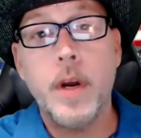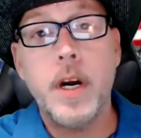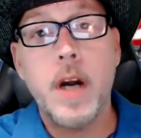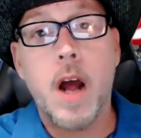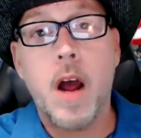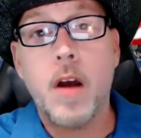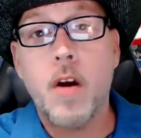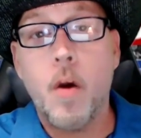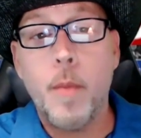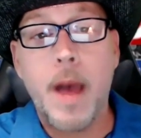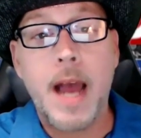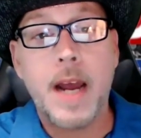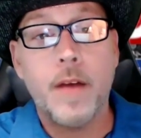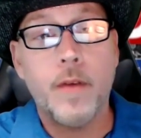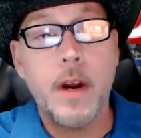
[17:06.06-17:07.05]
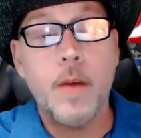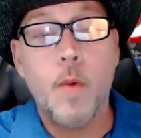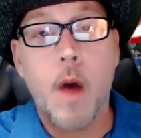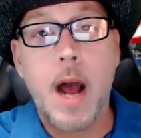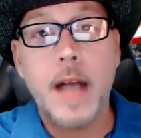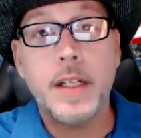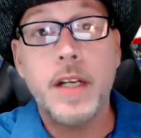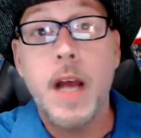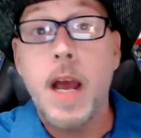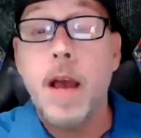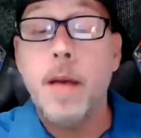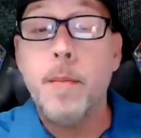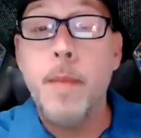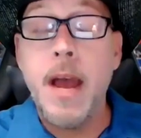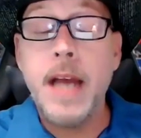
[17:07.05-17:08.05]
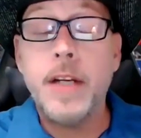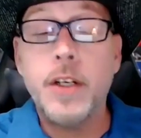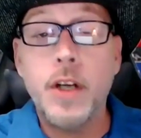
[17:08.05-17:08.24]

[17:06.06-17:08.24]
it all. Go back and rewatch. Make